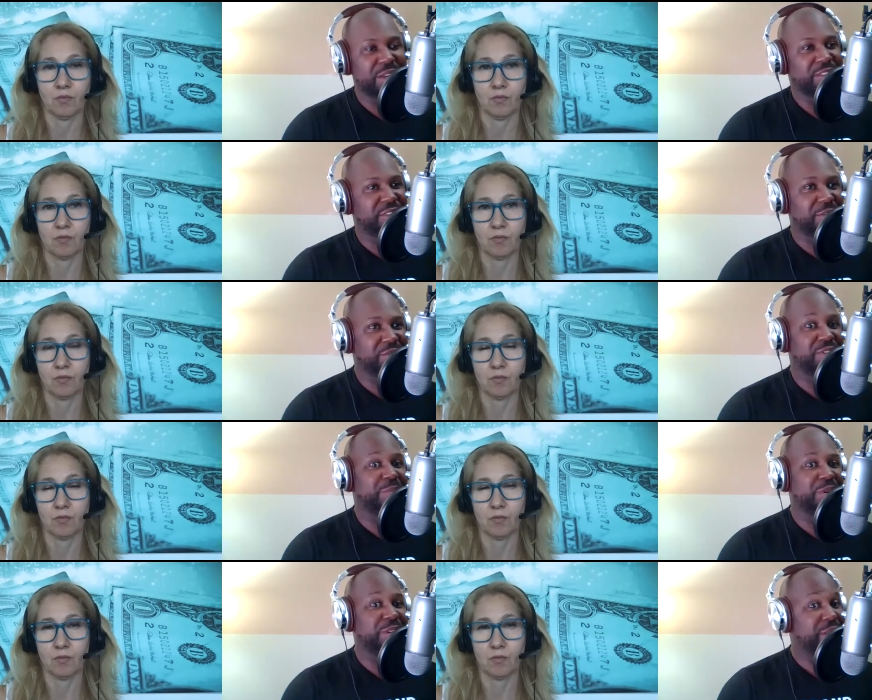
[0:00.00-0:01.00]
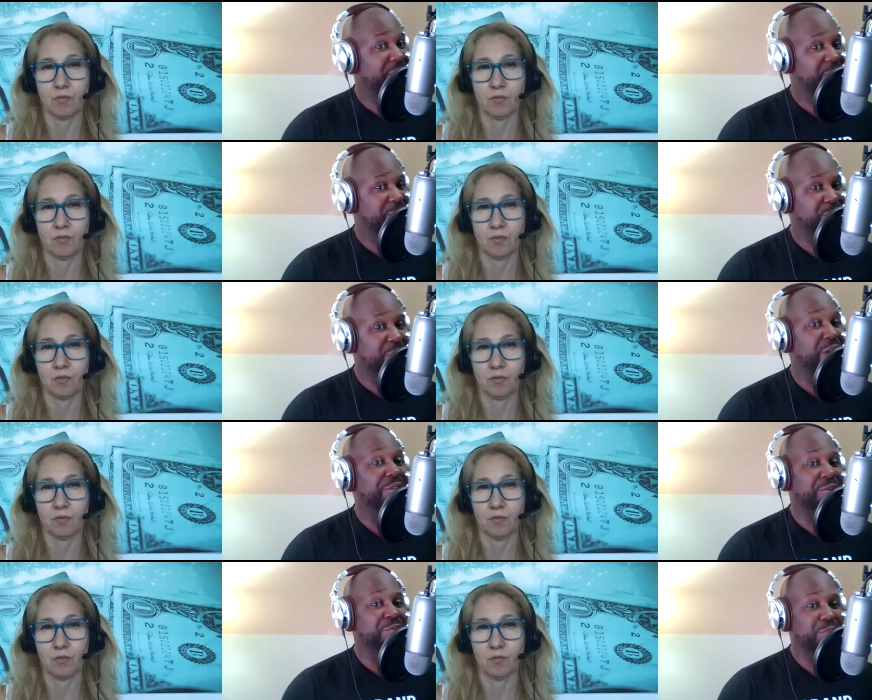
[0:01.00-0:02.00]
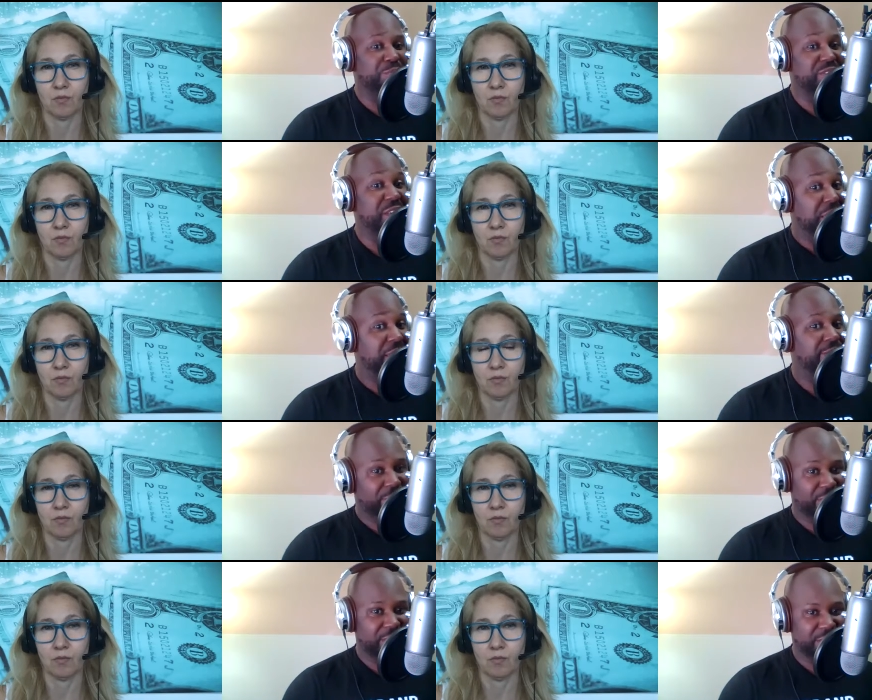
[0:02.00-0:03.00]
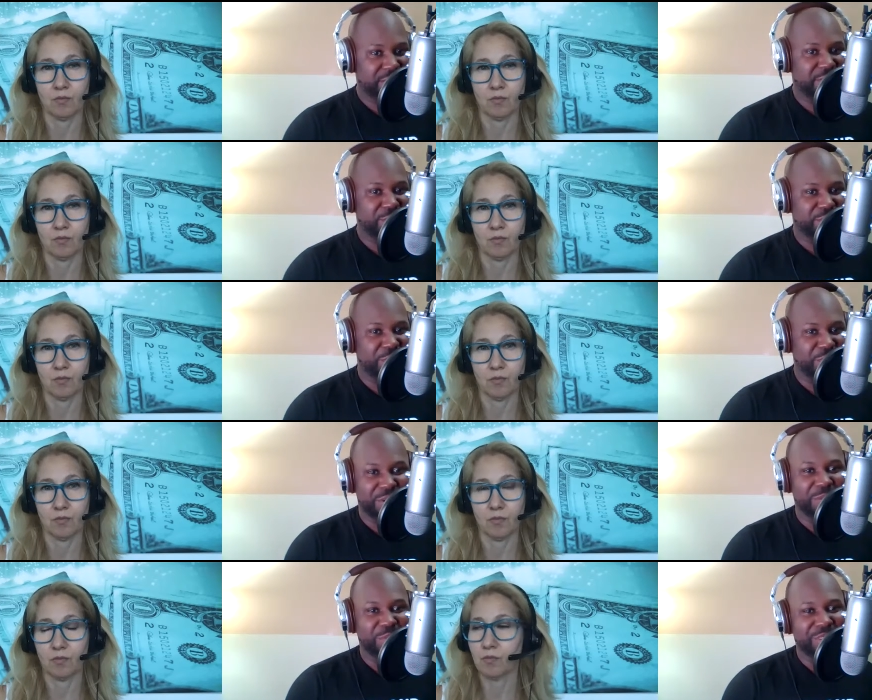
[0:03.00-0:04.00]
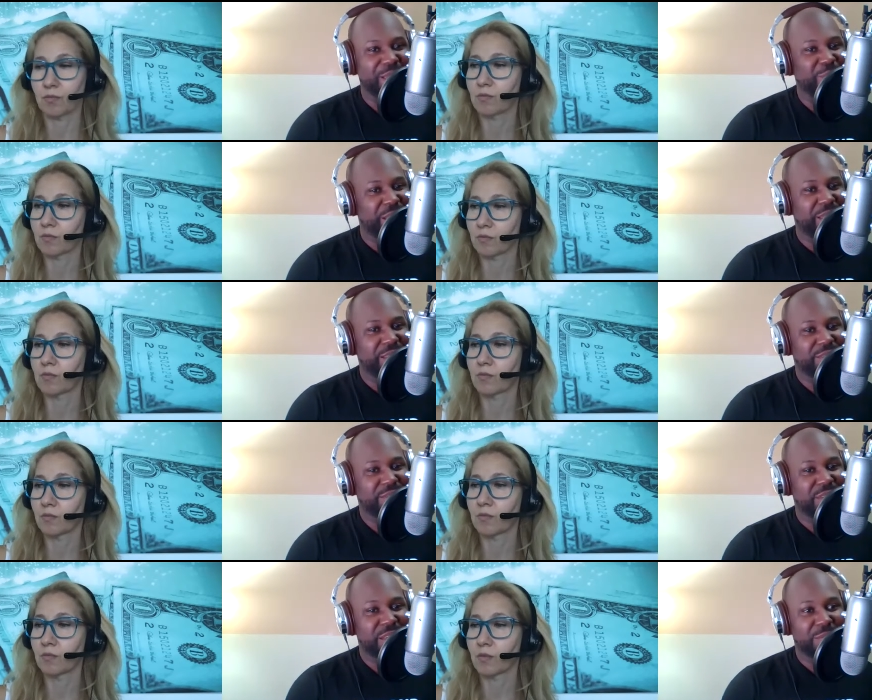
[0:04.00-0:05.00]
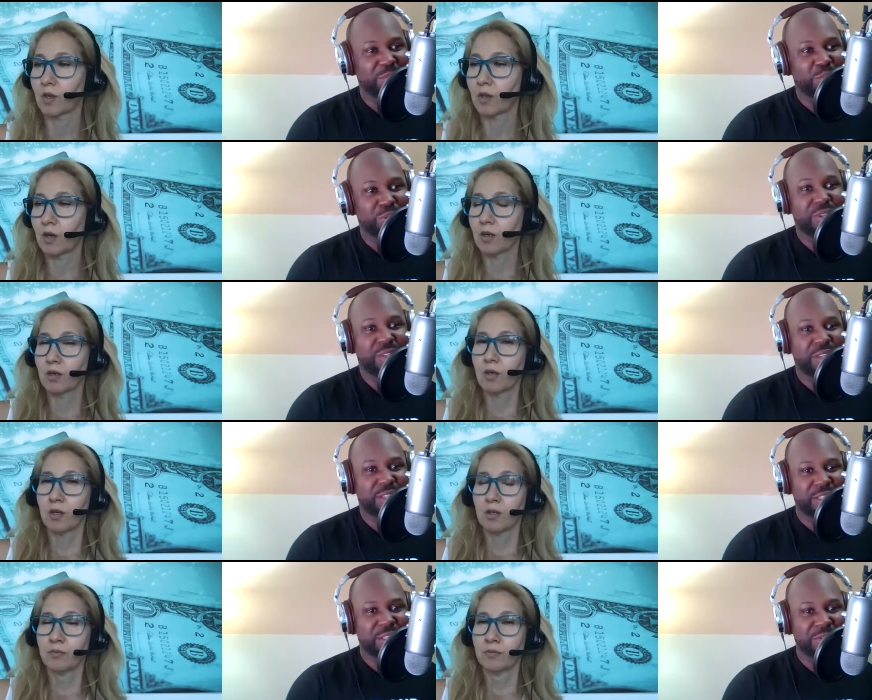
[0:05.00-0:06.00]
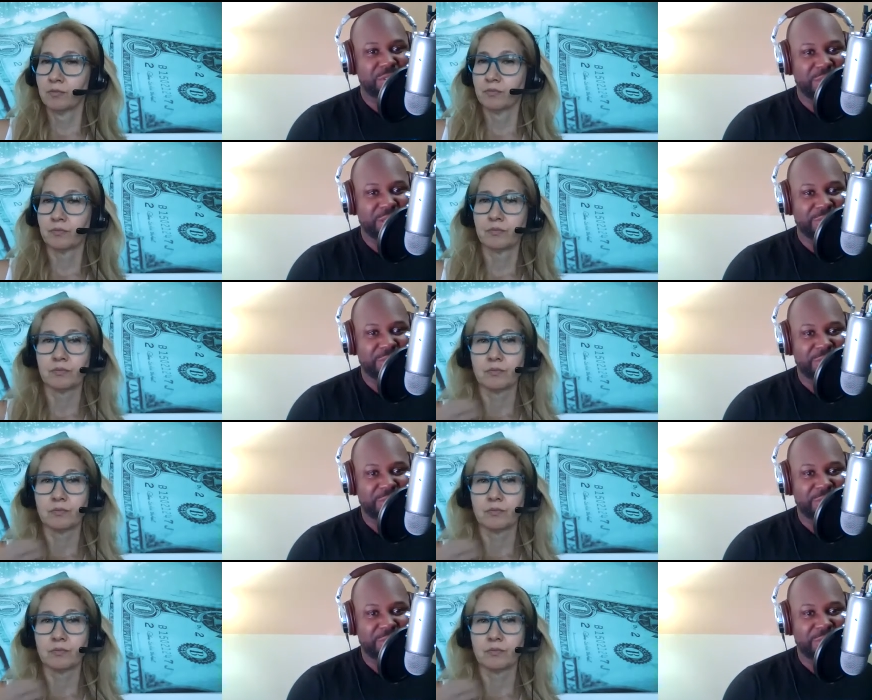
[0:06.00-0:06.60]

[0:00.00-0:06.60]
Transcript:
Speaker 1: there's typically a, uh, other significant issues going on with that bank, um, particularly at the leadership level.